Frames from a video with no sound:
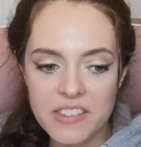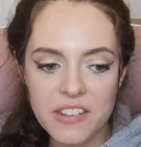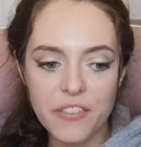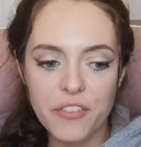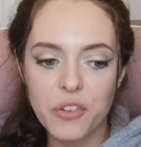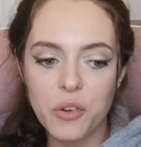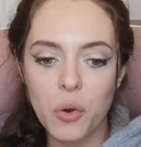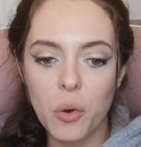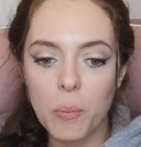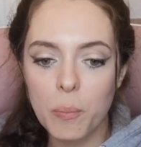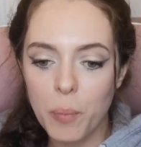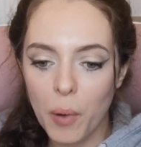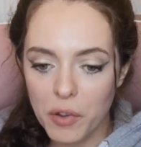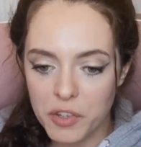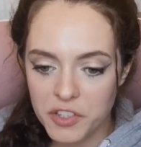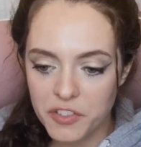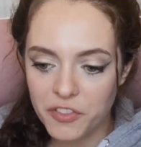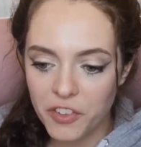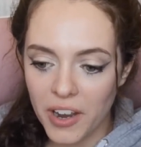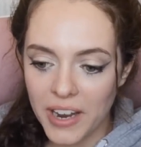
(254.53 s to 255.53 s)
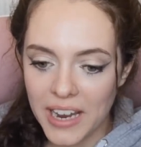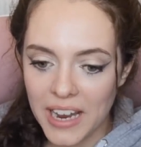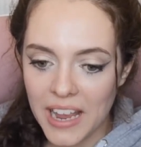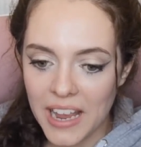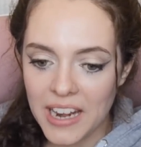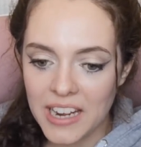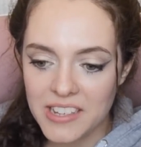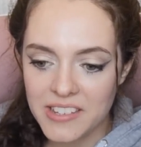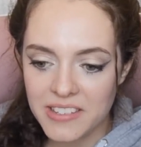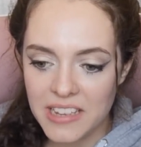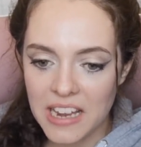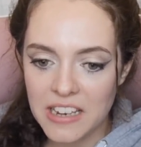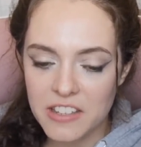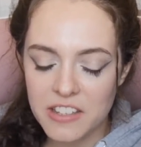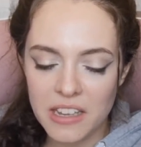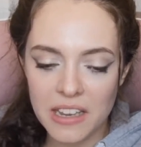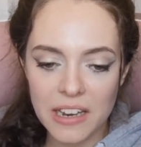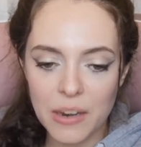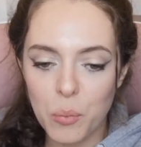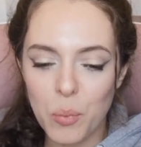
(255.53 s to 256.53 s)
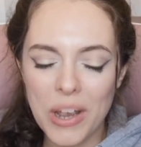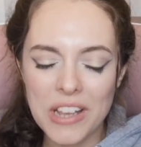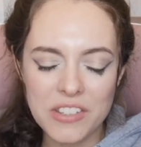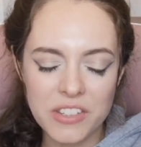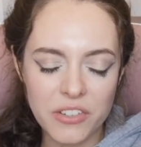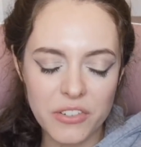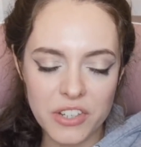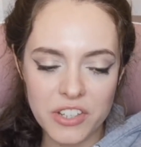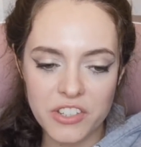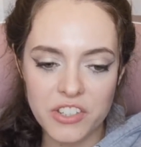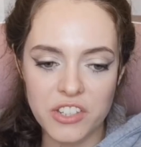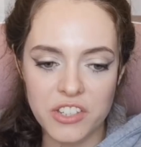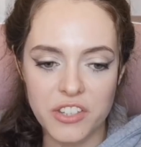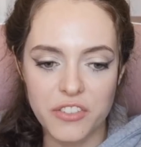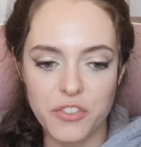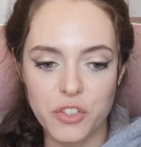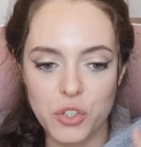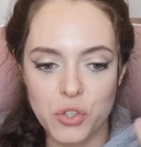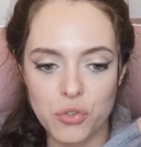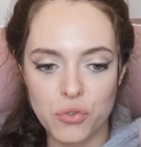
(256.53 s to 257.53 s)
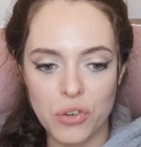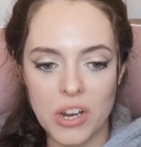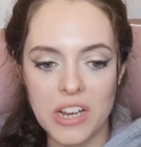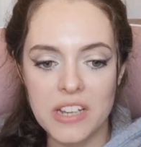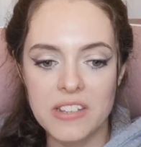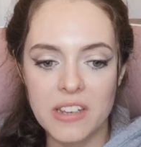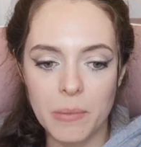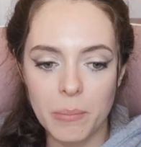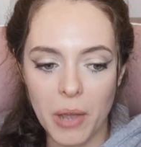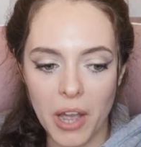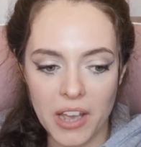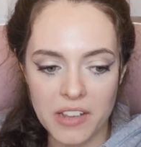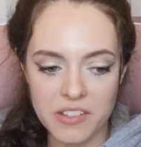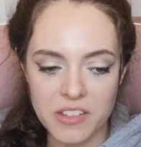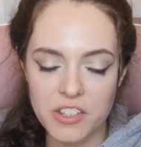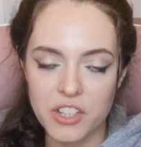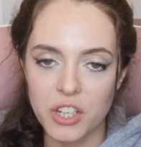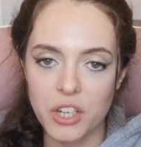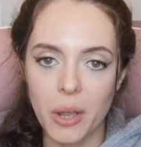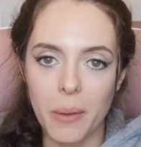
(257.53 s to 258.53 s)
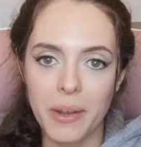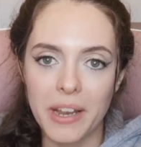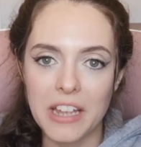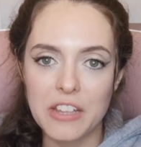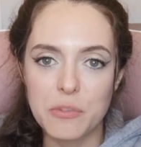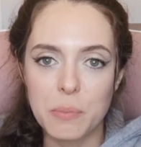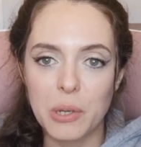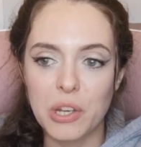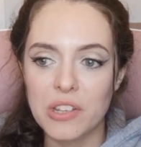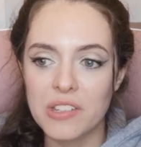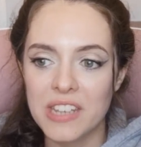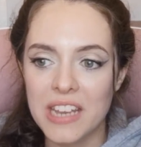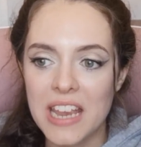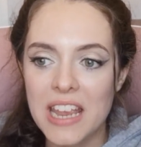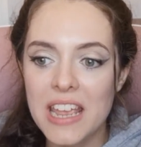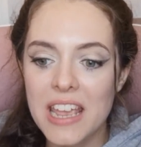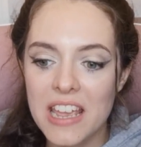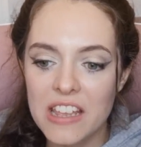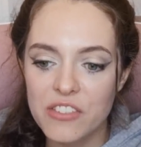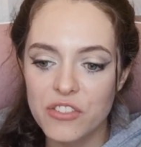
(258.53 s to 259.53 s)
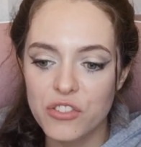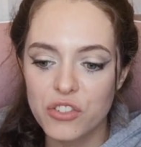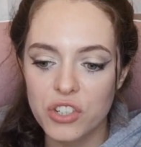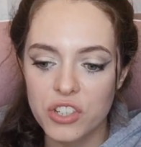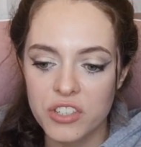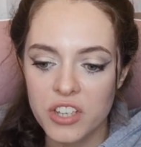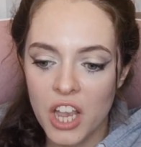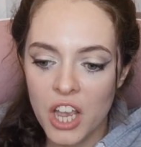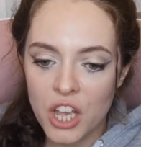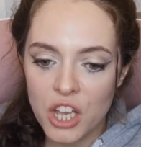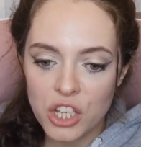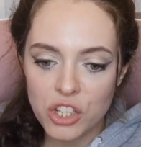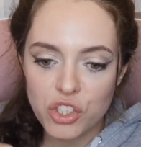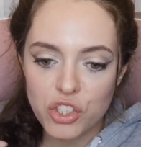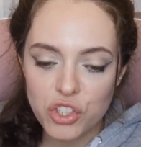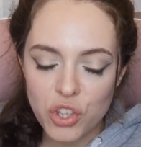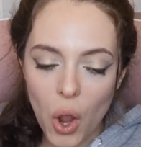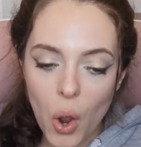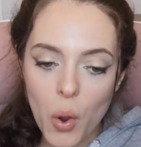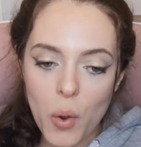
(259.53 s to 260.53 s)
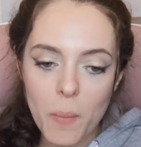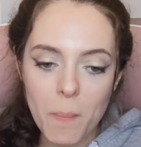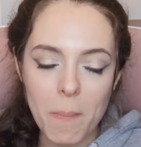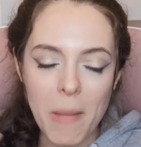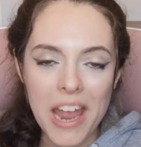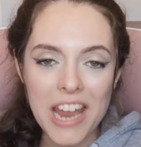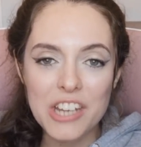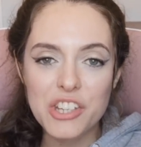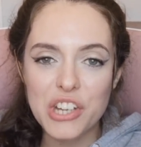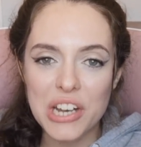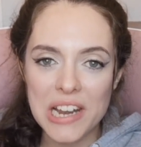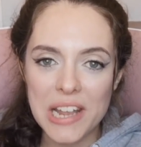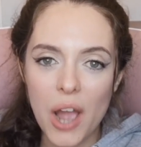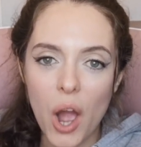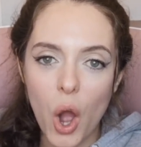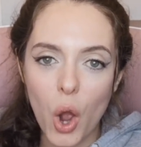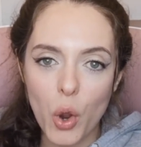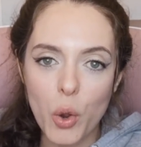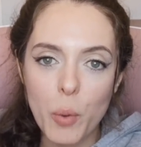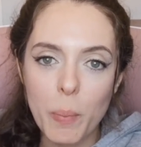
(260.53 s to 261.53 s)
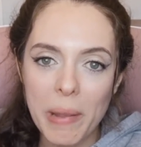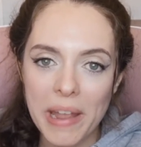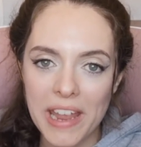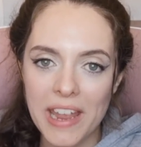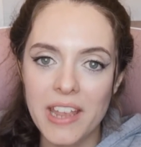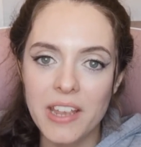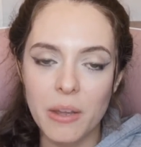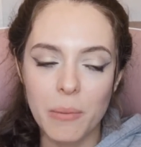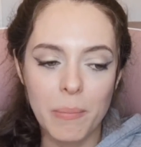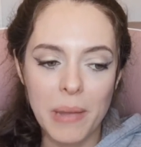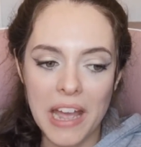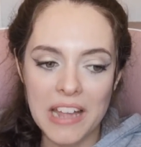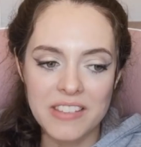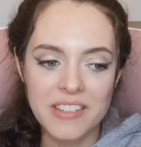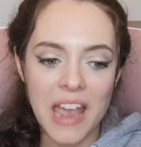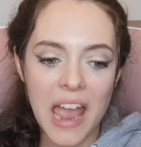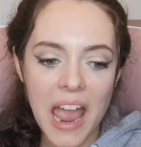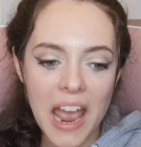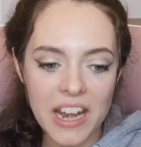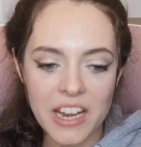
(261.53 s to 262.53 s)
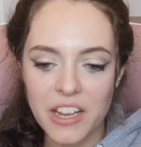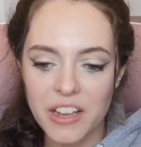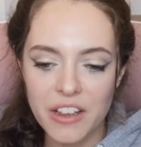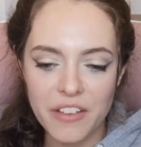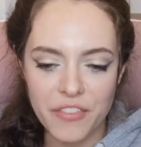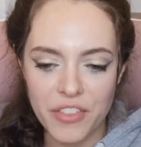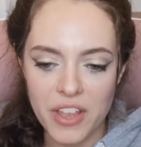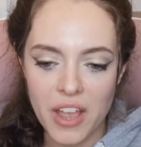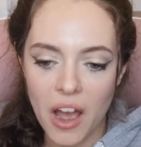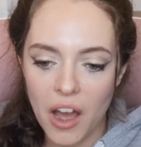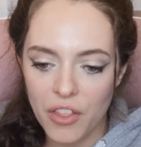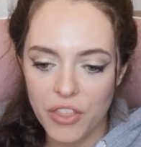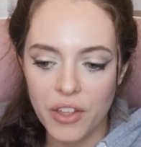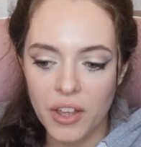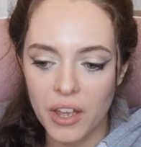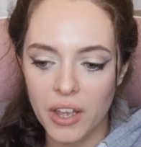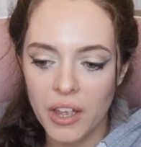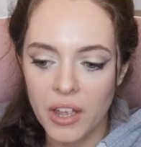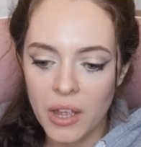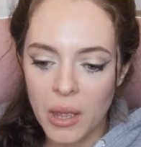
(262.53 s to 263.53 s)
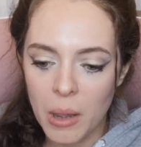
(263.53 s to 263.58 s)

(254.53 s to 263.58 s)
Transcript: difficult boss fight in a sense, and Wesker is just a frustrating person to go against because he is just so majorly OP compared to any of the other